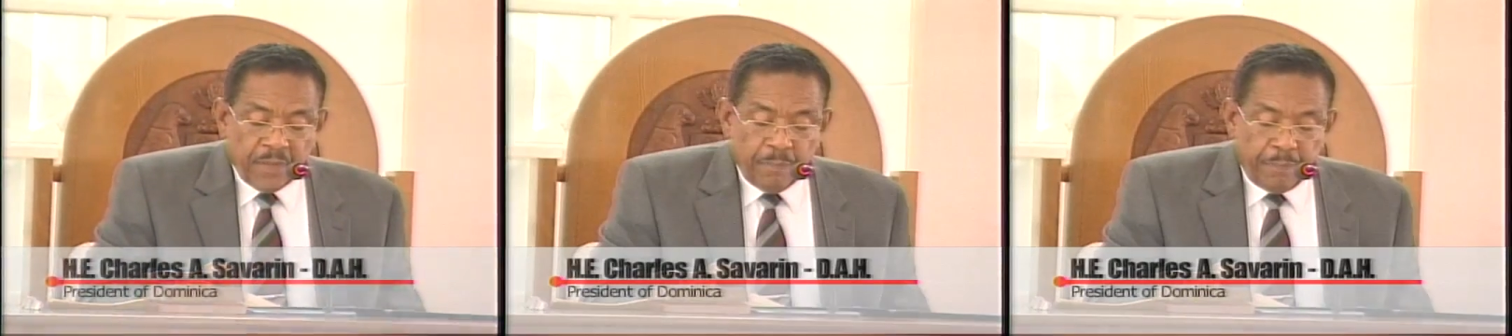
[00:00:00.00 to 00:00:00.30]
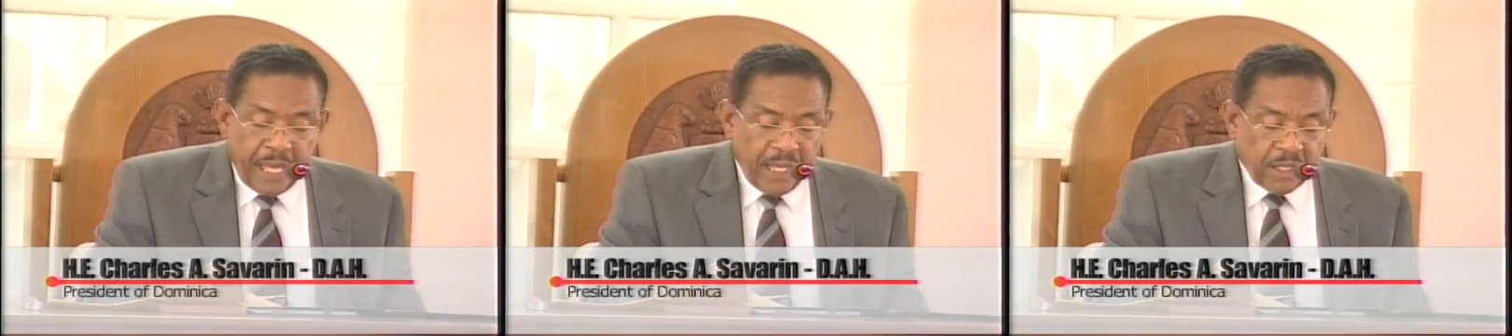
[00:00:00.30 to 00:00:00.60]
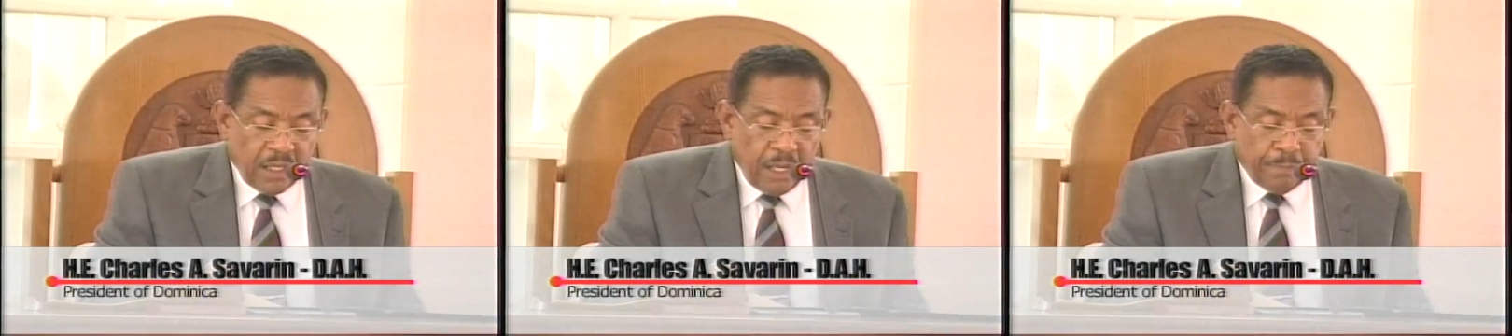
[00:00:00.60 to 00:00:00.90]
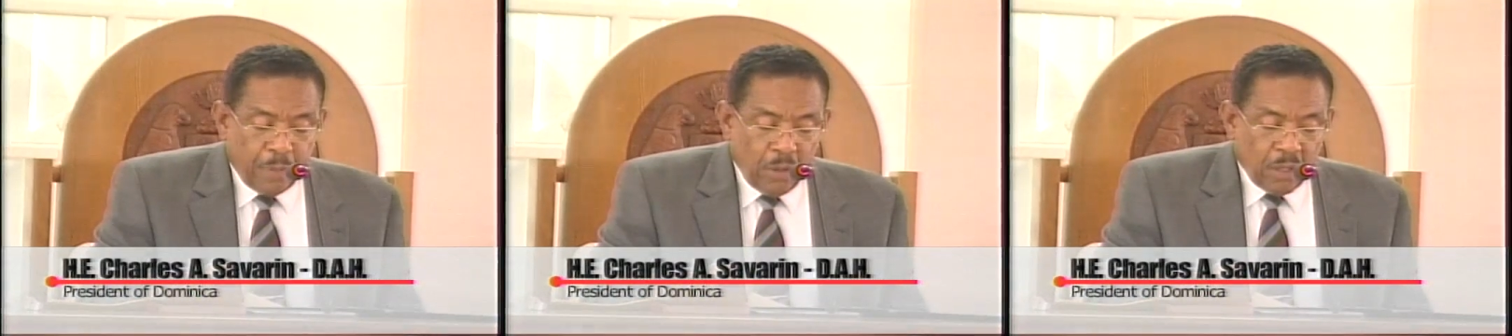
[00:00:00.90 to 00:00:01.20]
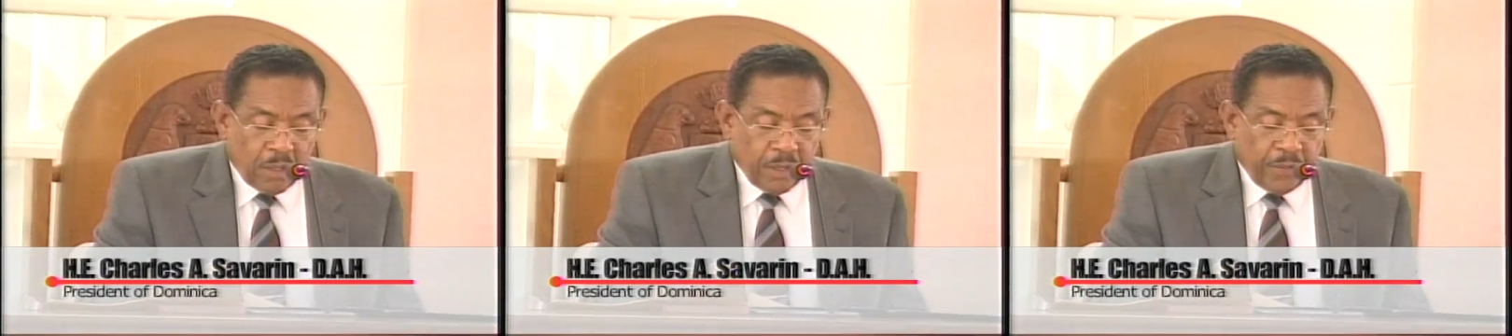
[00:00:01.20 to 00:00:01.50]
based on a
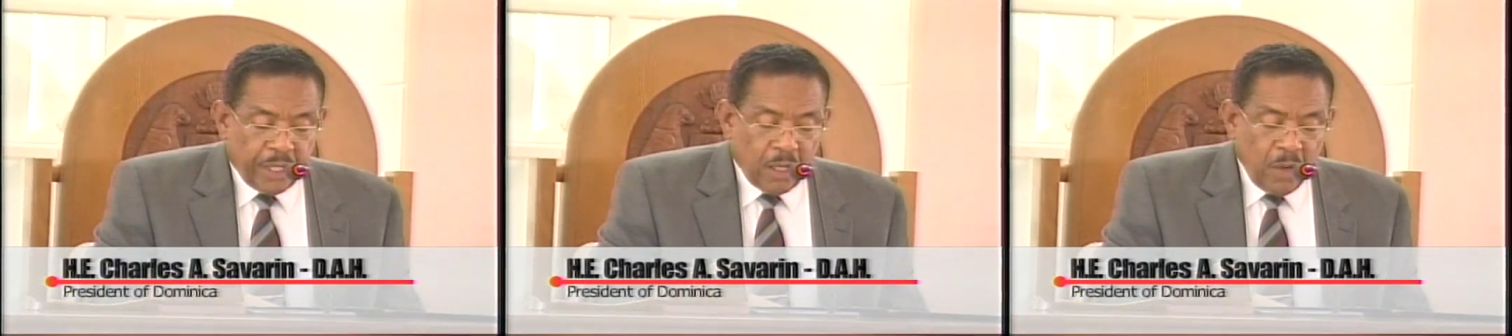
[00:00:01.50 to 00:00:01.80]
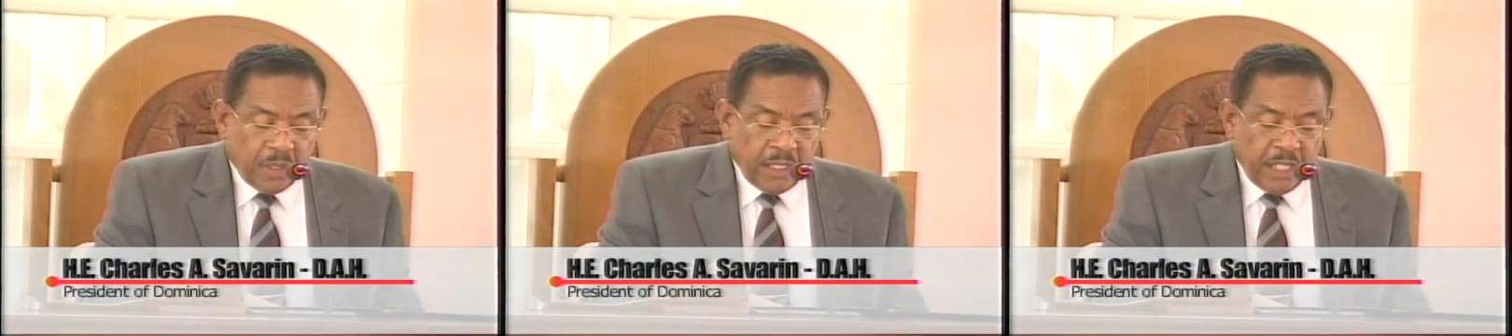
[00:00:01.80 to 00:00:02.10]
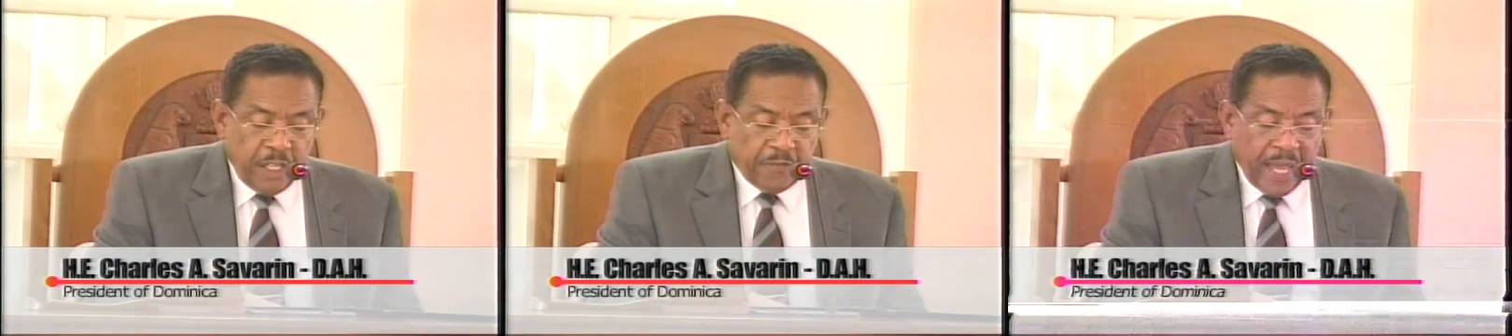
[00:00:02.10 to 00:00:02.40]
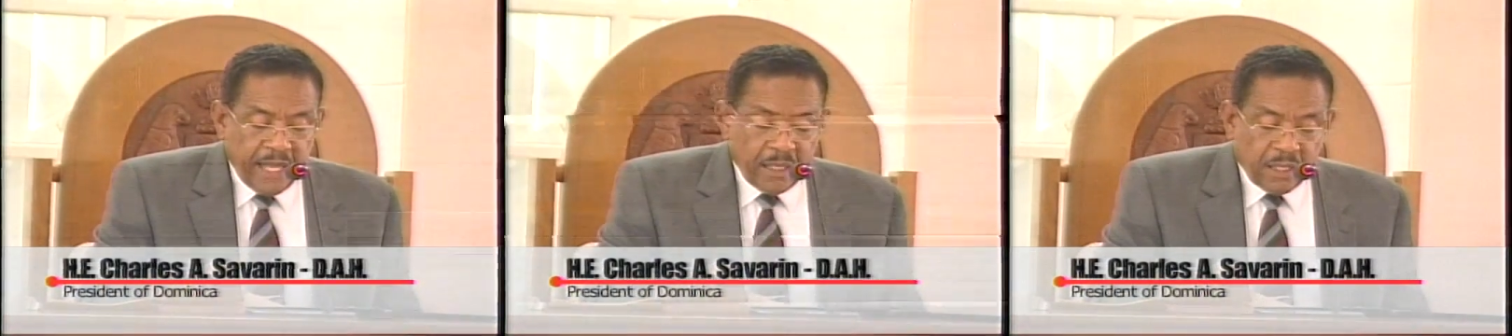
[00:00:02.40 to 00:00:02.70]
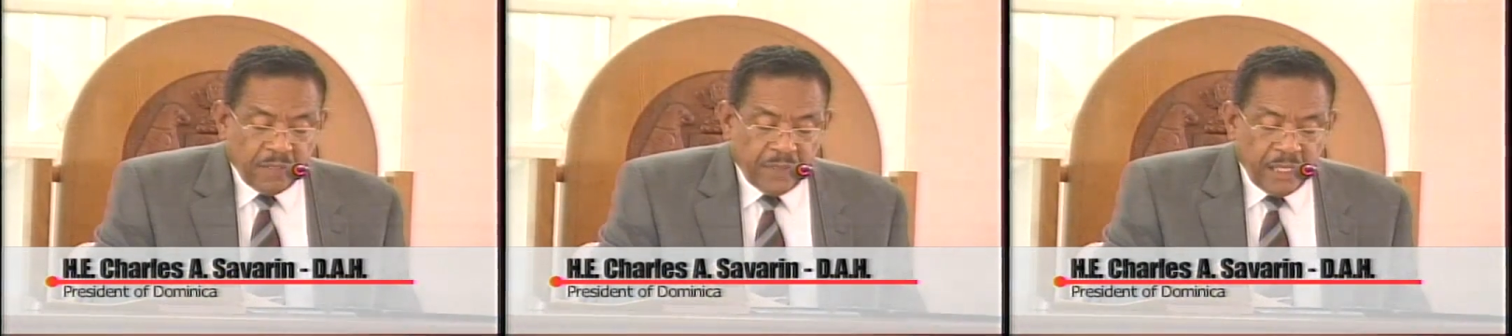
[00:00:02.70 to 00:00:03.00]
book recounting the
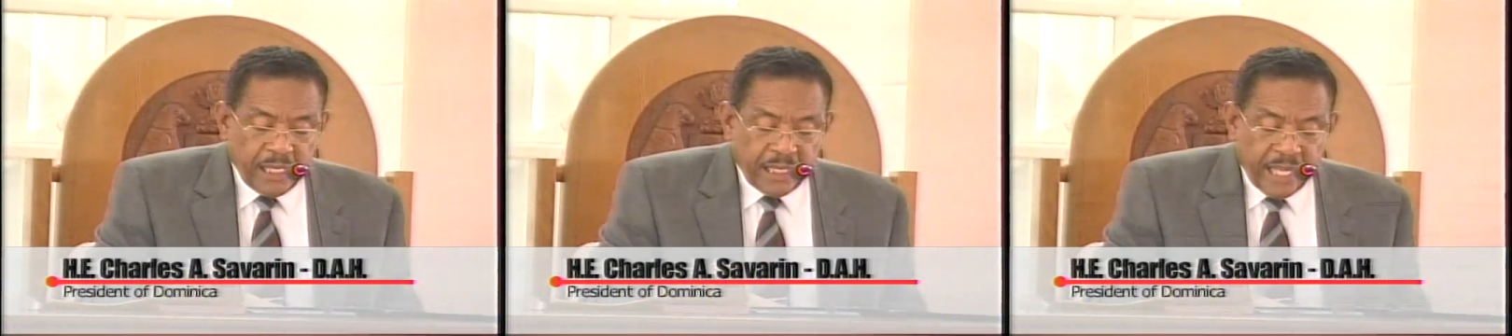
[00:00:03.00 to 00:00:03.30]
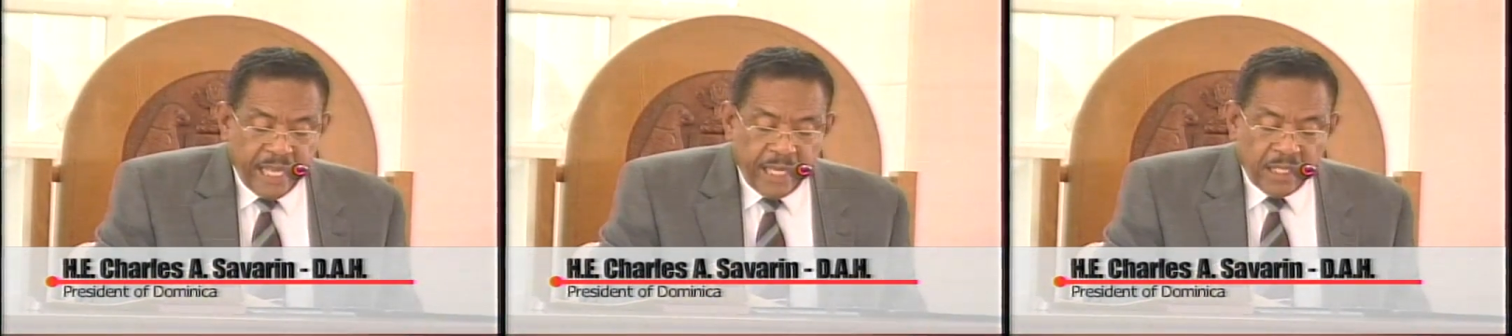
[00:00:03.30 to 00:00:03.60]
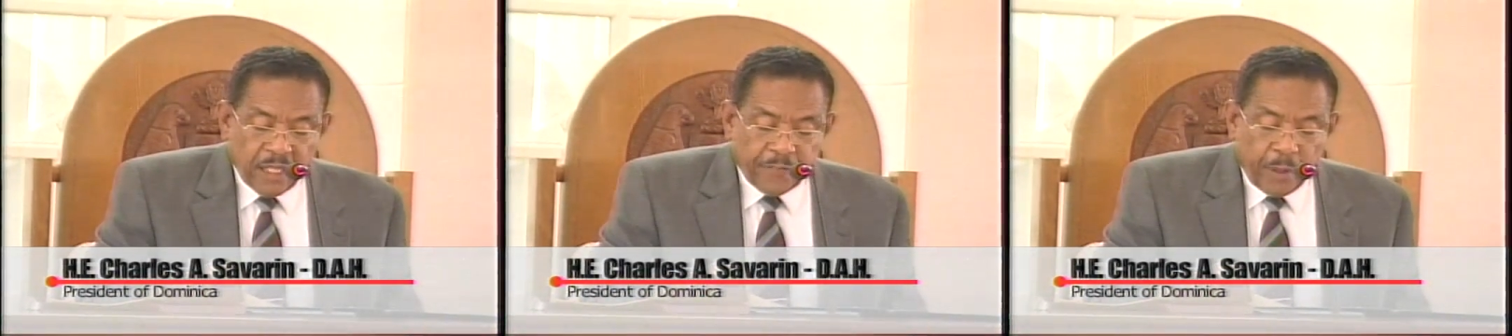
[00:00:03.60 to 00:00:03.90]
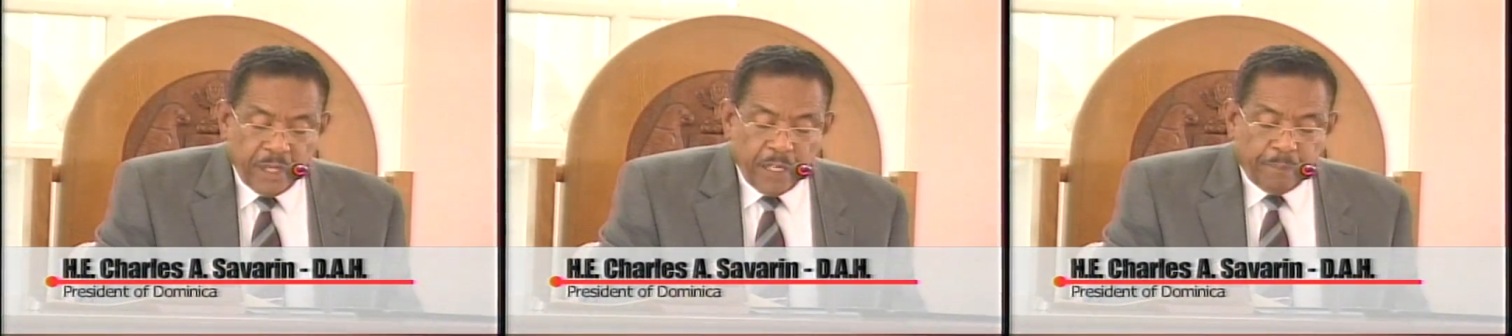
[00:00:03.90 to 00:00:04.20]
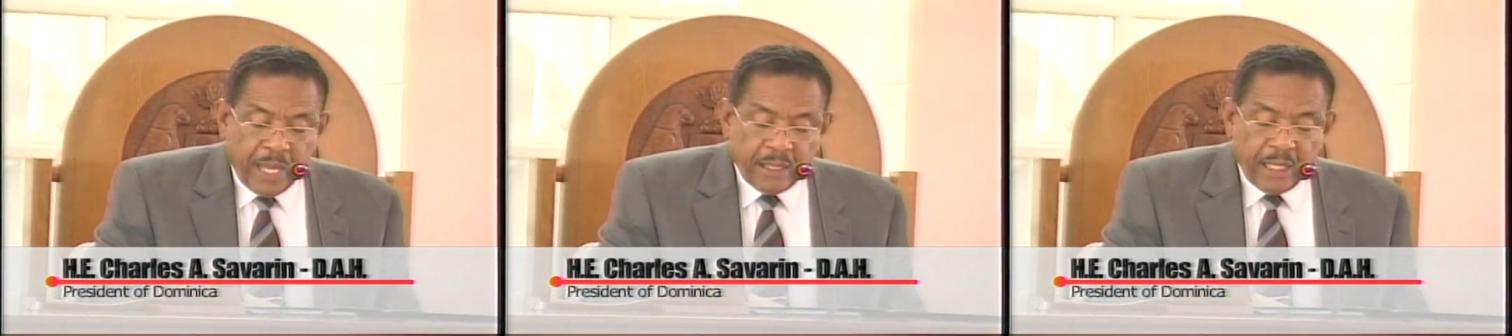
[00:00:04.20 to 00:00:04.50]
events of the early days of our
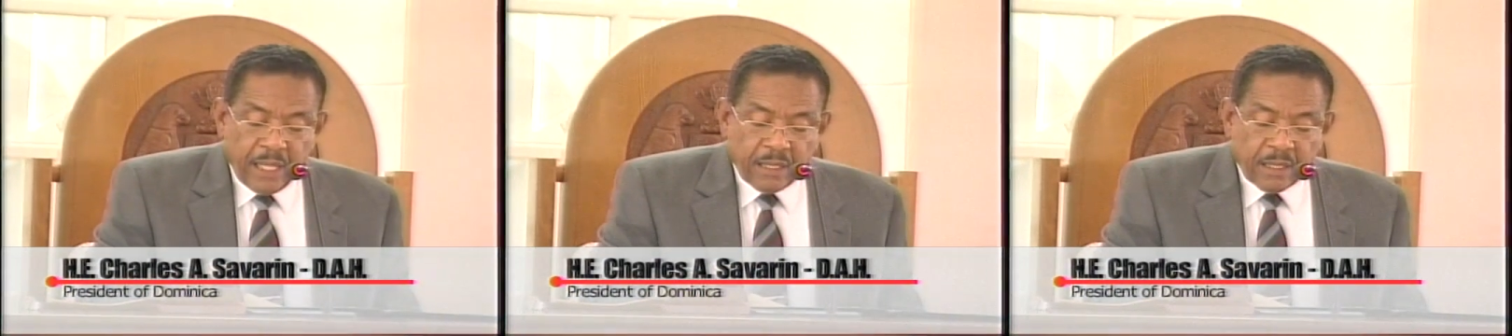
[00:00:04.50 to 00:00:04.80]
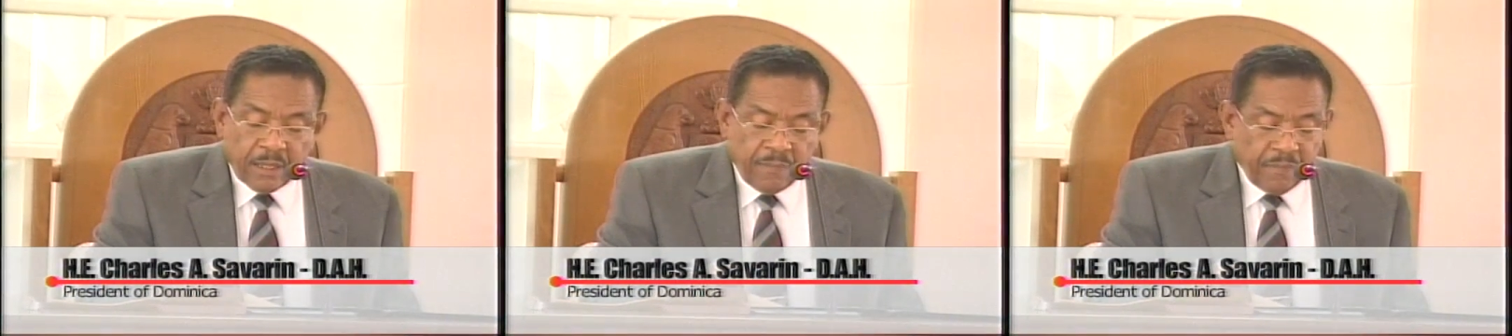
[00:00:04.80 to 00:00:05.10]
independence